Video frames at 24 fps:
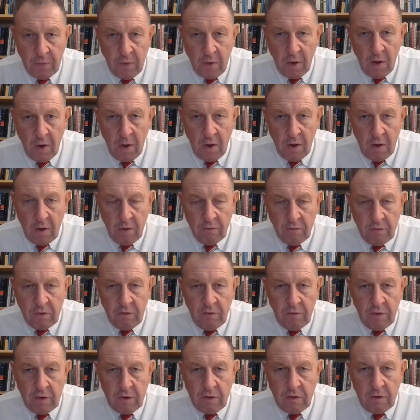this raid?
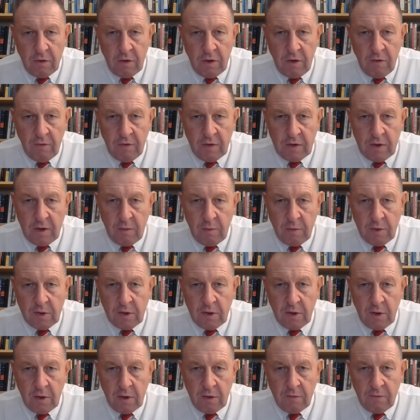
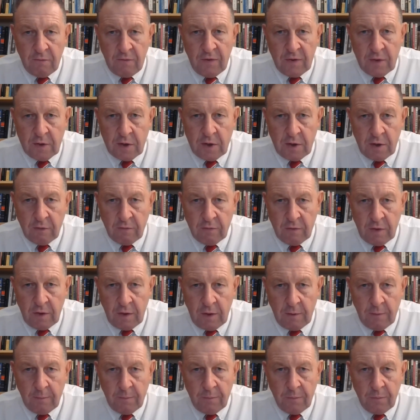7 people were
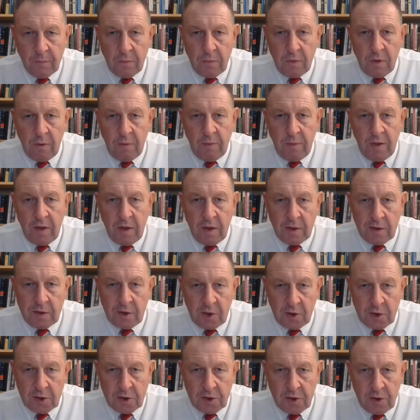killed.
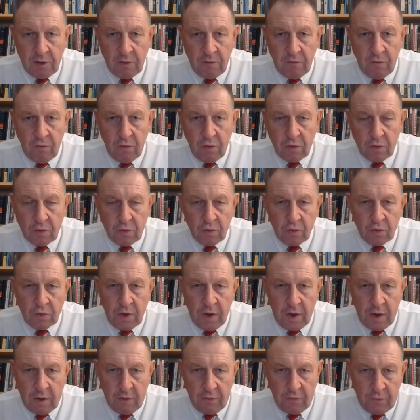1
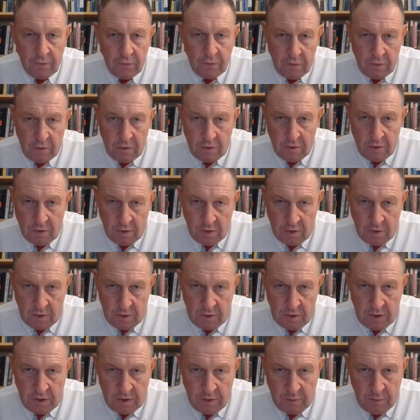immigrant from Gaza
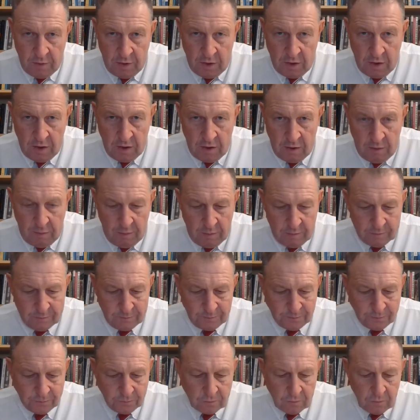who was visiting
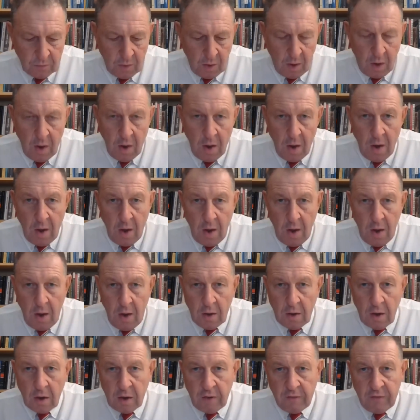Jericho in an
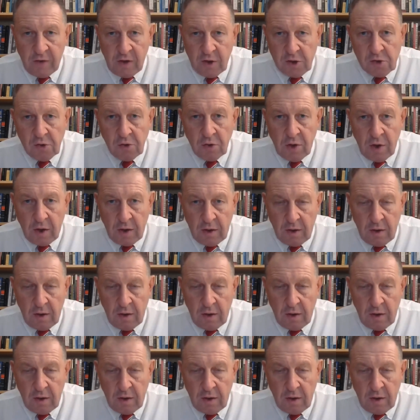Arab settlement.